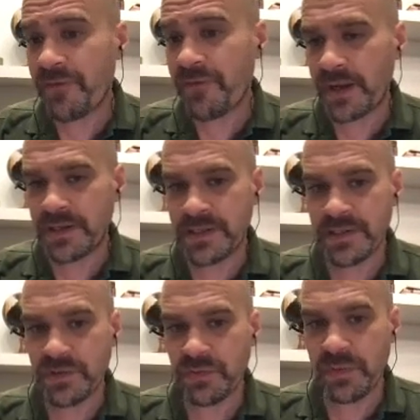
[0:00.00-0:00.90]
findings in
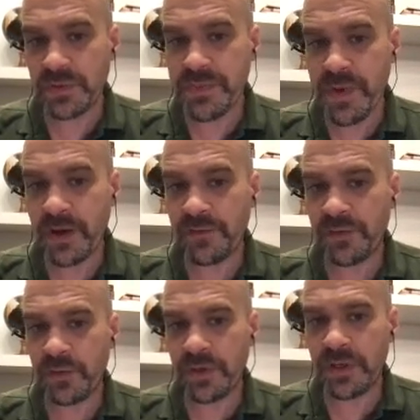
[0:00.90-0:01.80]
cerebral spinal
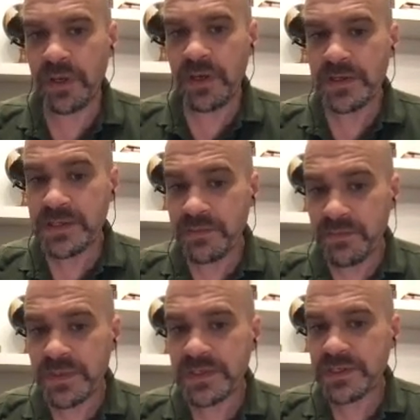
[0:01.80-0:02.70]
fluid, some
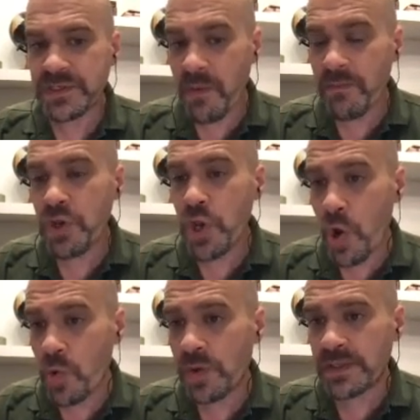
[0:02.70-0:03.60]

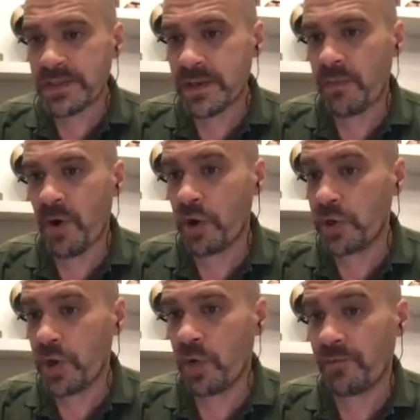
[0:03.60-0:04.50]
known and some
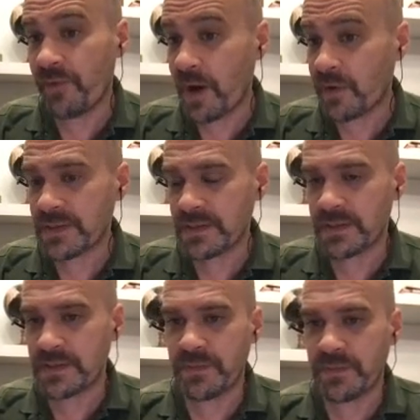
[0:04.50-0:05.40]
unknown
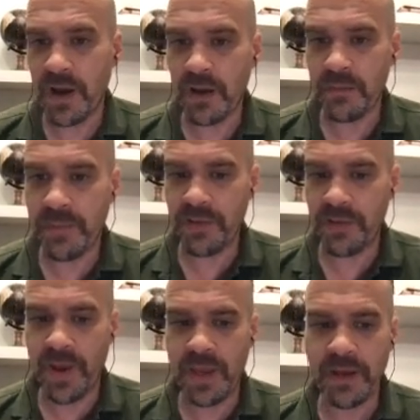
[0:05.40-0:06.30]
viruses, by the
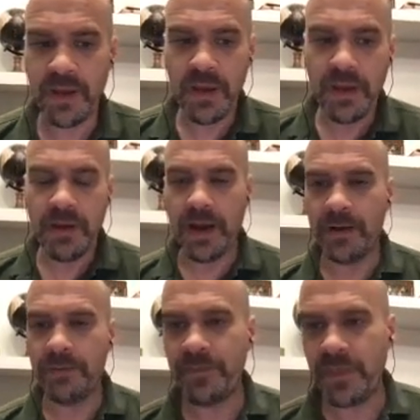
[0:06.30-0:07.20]
way,
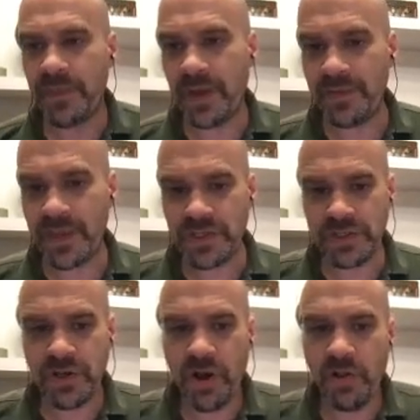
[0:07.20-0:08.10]
that they
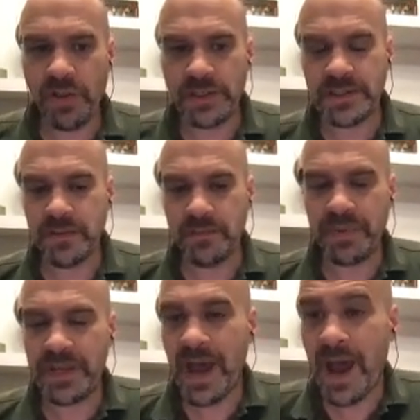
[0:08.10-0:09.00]
should call it
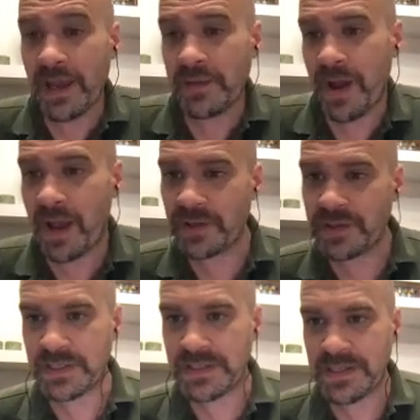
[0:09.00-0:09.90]
benign
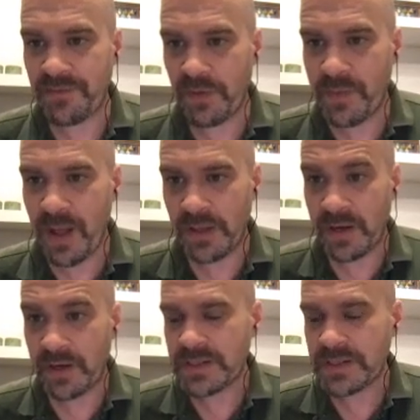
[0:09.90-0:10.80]
myalgic
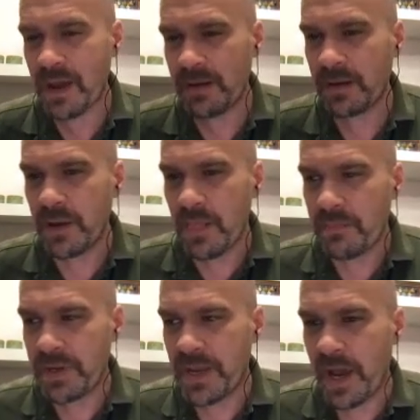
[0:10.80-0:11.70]
encephalomyelitis. Not
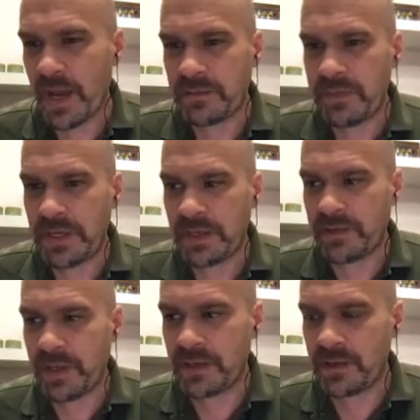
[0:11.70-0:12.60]
benign meaning
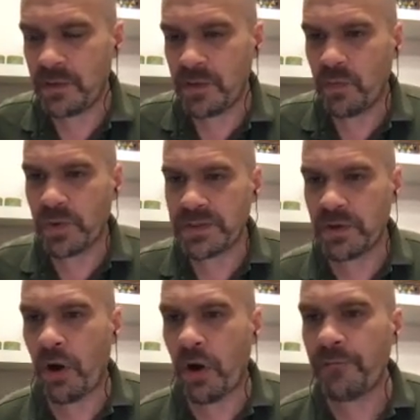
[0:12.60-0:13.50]
that it wasn't
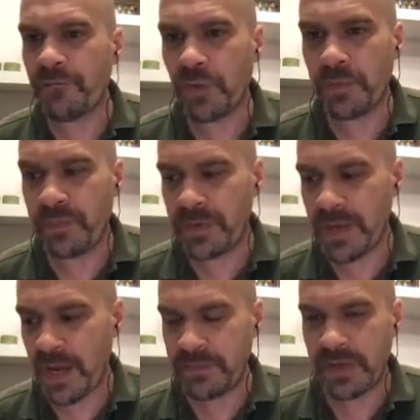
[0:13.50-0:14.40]
harmful, but
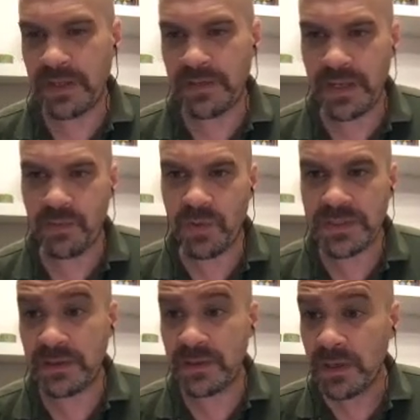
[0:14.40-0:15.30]
benign meaning that it wasn't